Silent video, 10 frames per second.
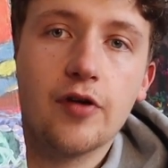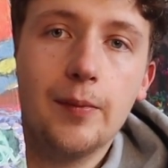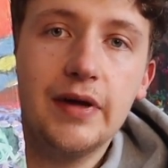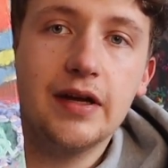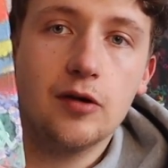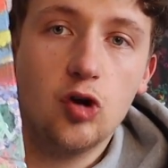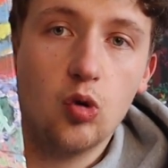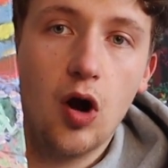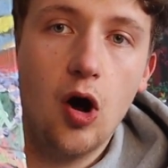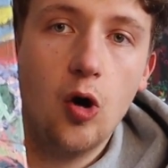for me to
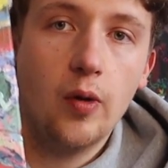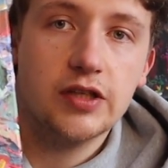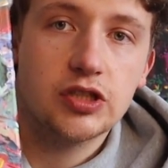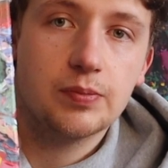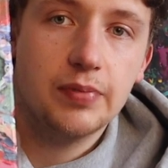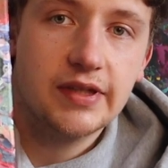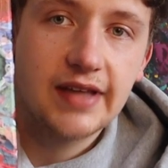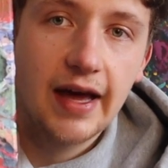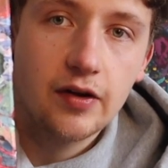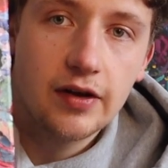grow and just be
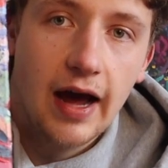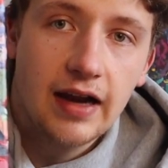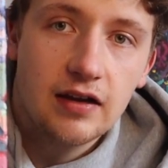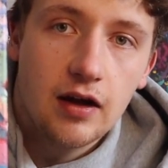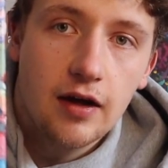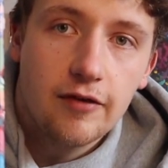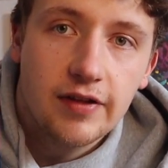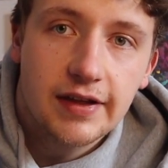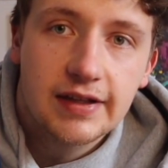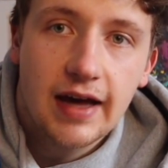settled. I
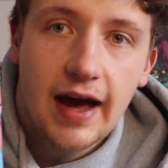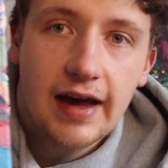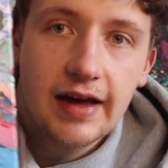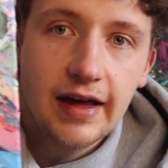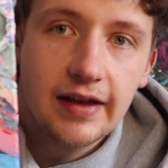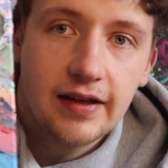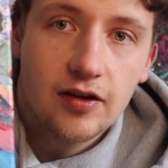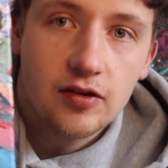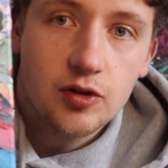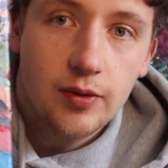love this guy,
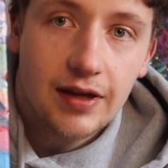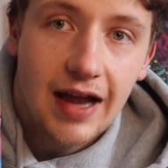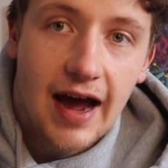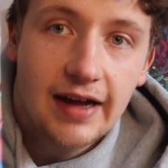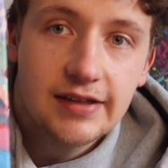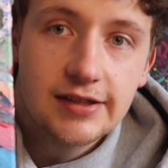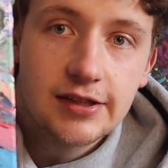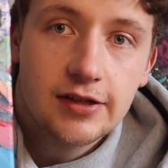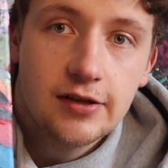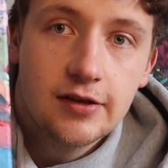and they're doing
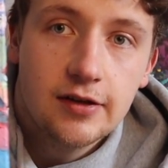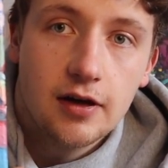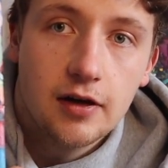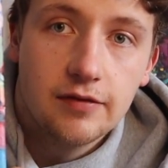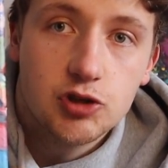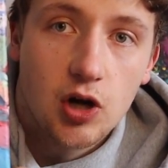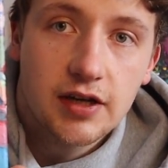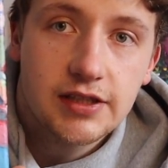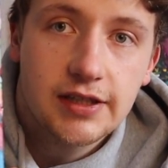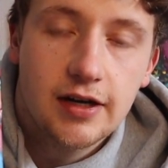lines of
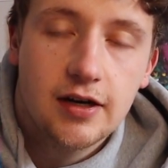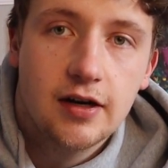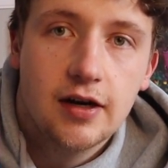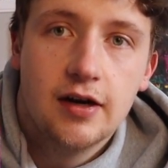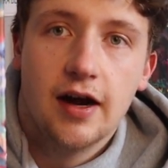drugs here.